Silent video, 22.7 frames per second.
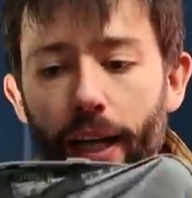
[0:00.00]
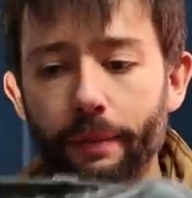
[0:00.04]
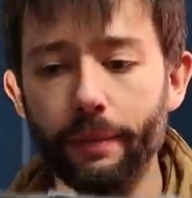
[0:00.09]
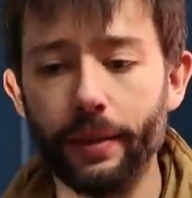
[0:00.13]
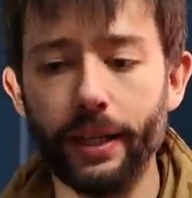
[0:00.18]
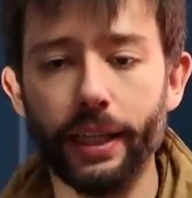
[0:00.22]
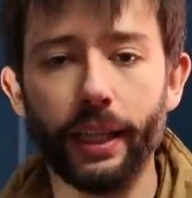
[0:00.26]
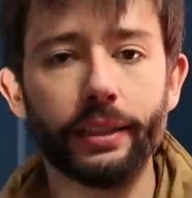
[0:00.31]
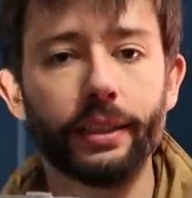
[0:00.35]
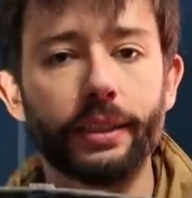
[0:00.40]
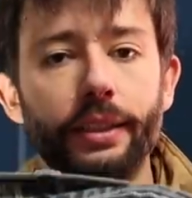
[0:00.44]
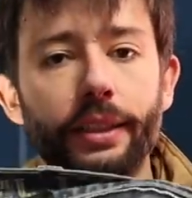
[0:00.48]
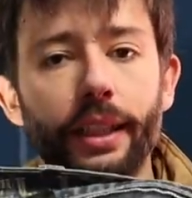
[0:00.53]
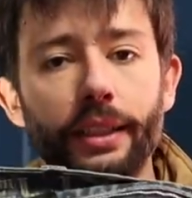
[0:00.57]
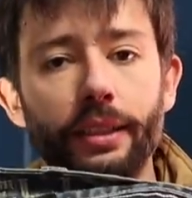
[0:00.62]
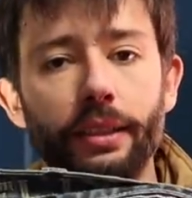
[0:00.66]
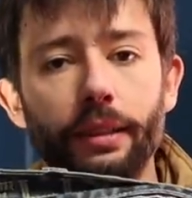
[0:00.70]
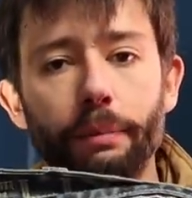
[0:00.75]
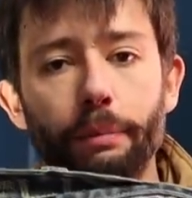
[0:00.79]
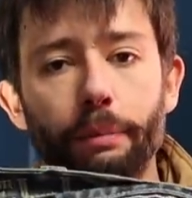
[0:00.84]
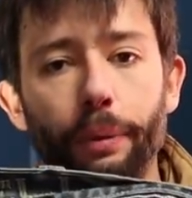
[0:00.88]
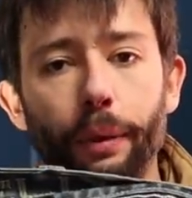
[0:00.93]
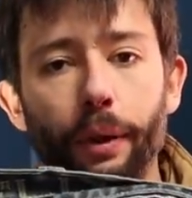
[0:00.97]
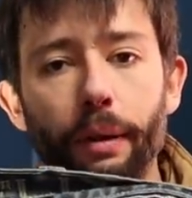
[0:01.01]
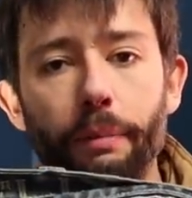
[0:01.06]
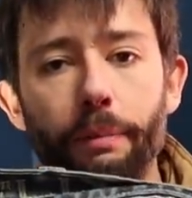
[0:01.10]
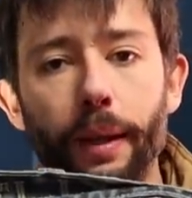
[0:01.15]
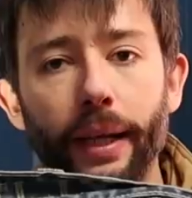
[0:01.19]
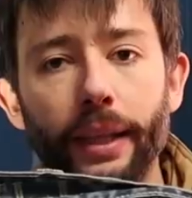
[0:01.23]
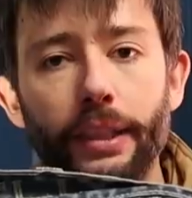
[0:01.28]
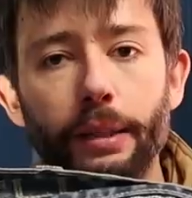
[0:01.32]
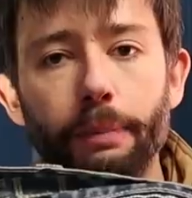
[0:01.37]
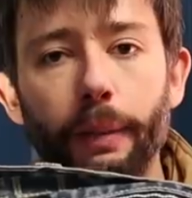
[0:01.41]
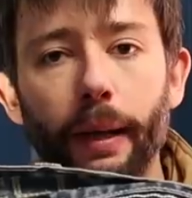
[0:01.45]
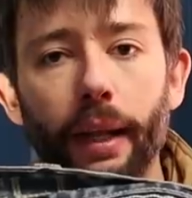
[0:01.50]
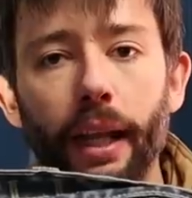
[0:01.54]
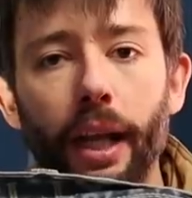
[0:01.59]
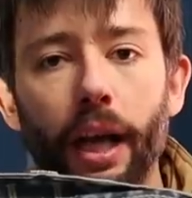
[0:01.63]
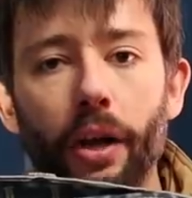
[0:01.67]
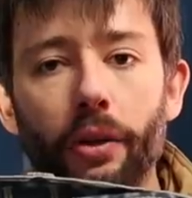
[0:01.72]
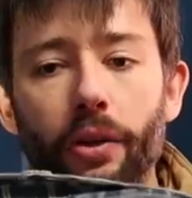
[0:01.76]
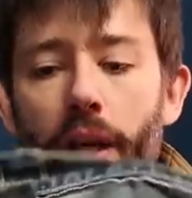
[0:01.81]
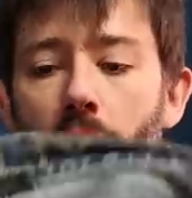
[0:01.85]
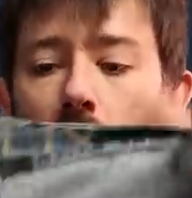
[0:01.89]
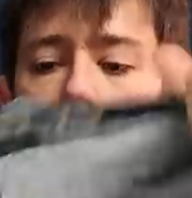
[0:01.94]
I mean, that's that's a pretty big spell
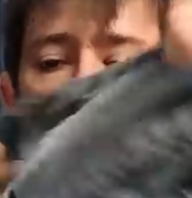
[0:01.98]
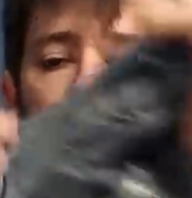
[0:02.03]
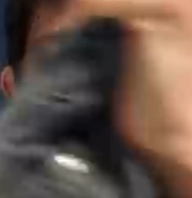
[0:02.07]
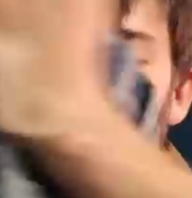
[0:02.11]
out.